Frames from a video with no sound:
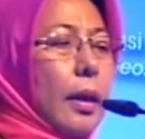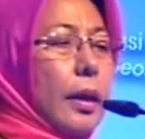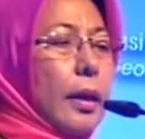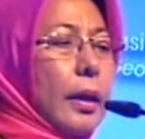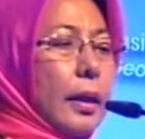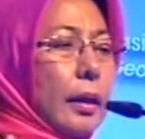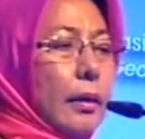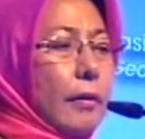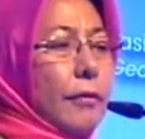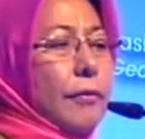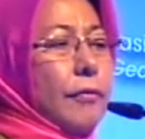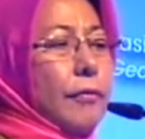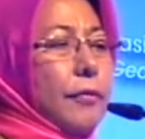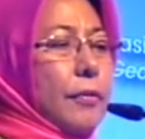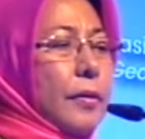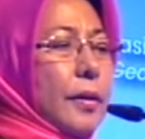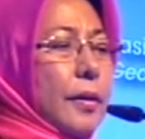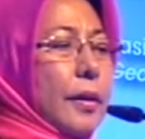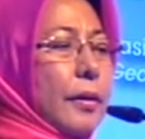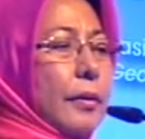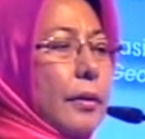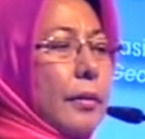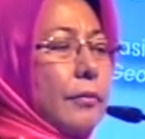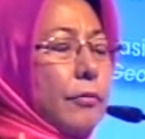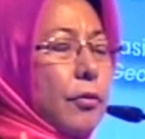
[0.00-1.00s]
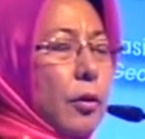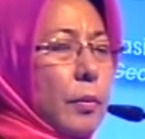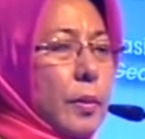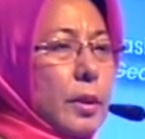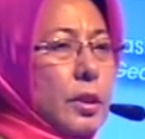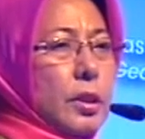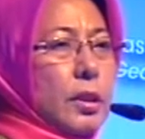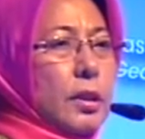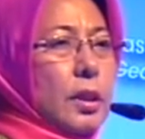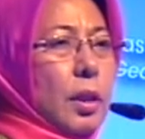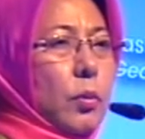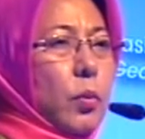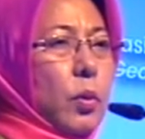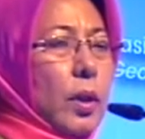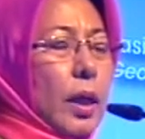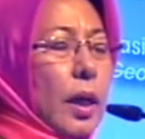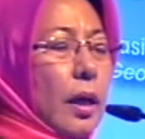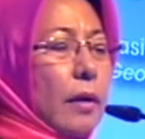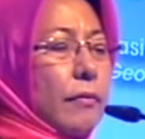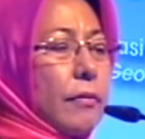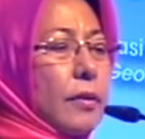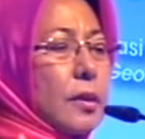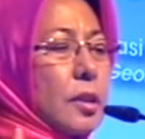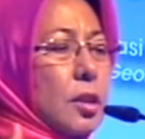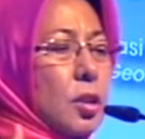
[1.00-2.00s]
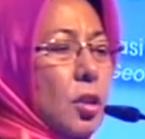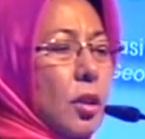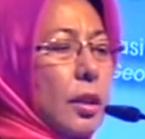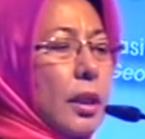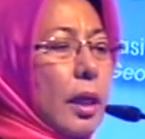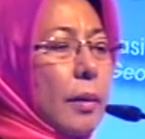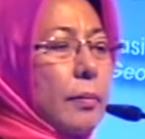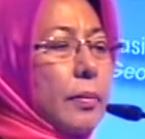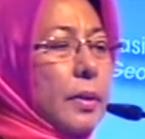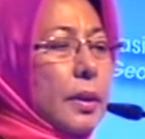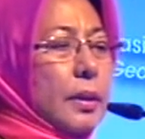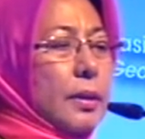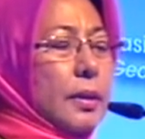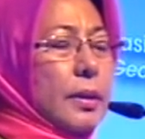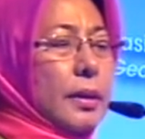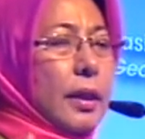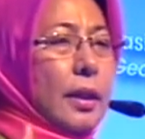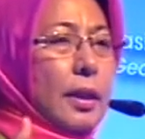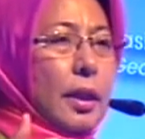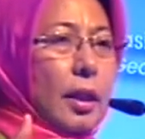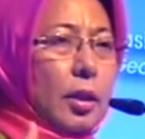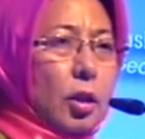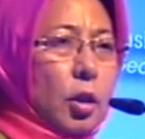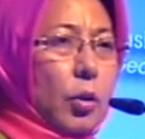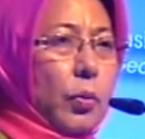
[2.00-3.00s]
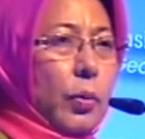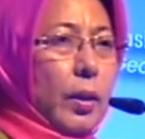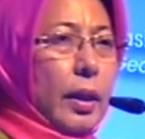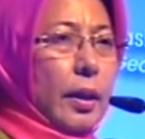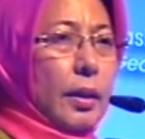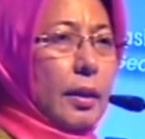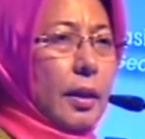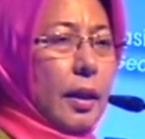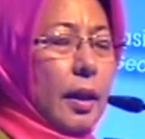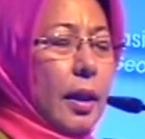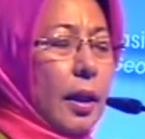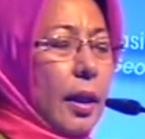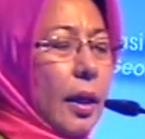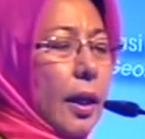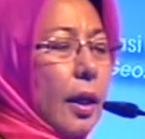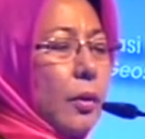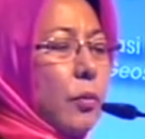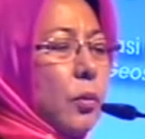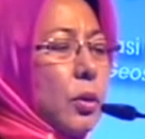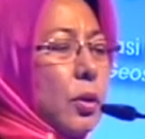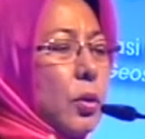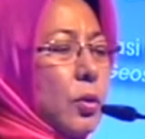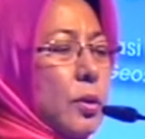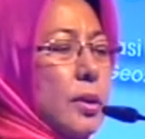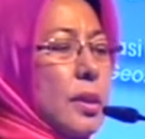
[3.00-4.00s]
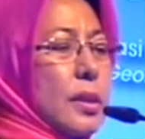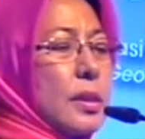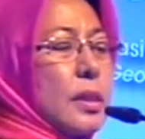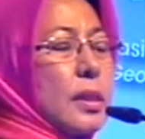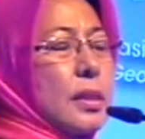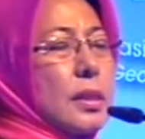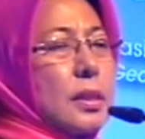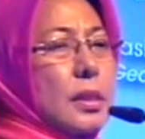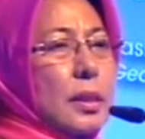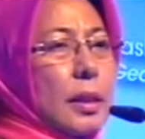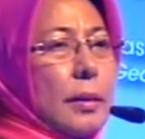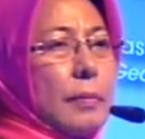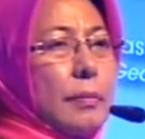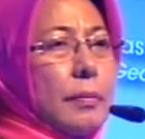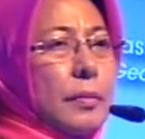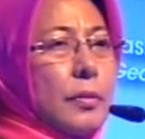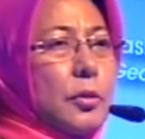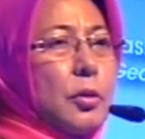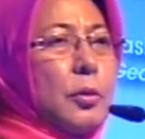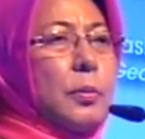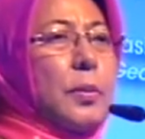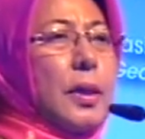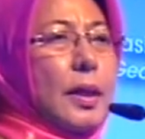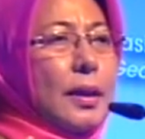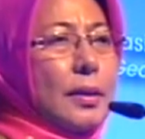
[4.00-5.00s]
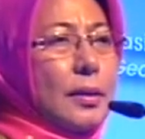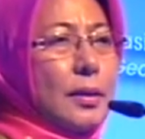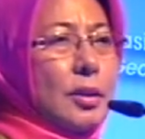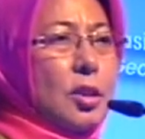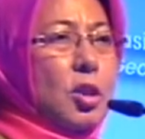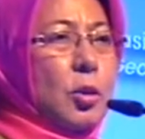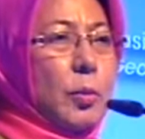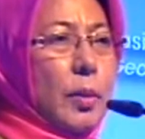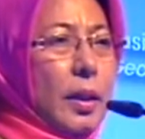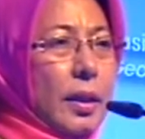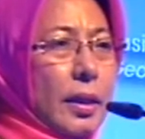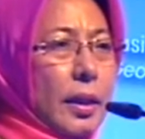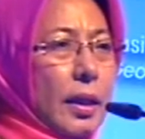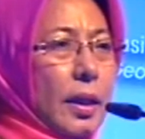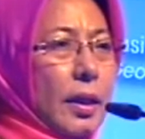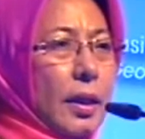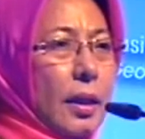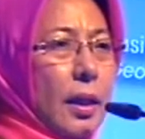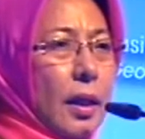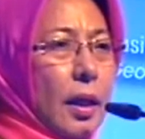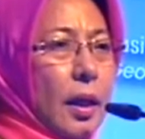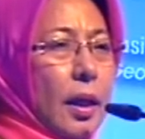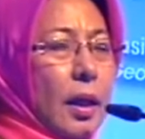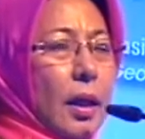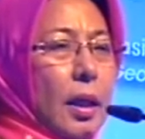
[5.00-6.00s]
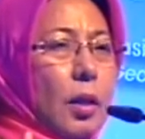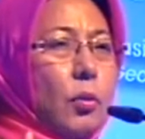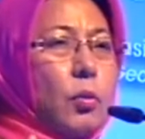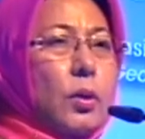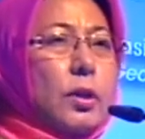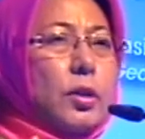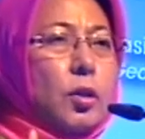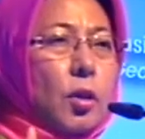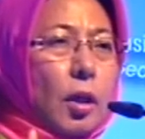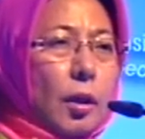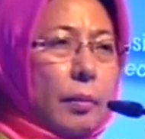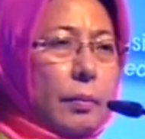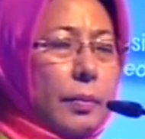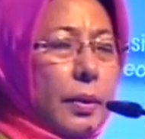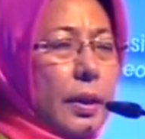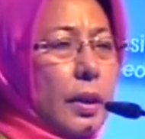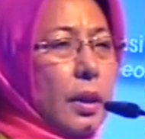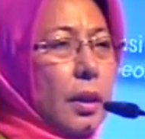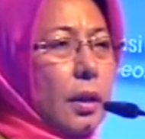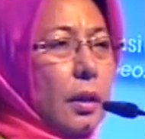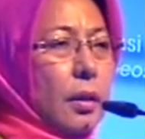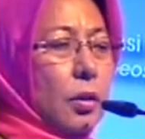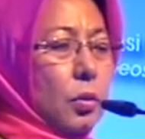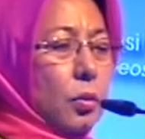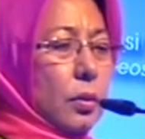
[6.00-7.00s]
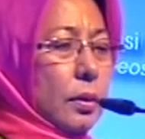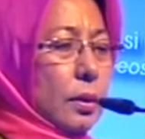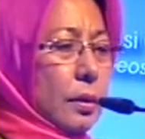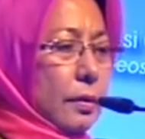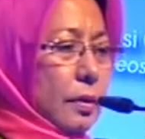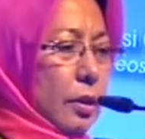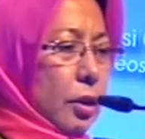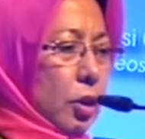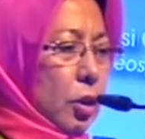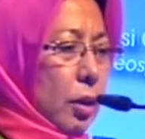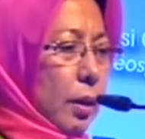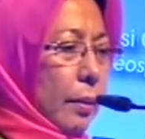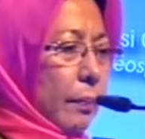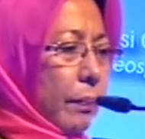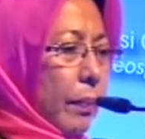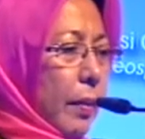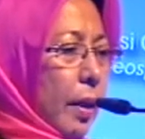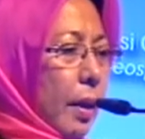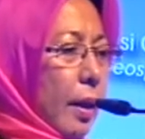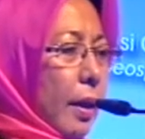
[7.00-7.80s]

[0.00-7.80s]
If the information that we have is not updated and accurate, and we use the system to make decision making, it will not be a good decision.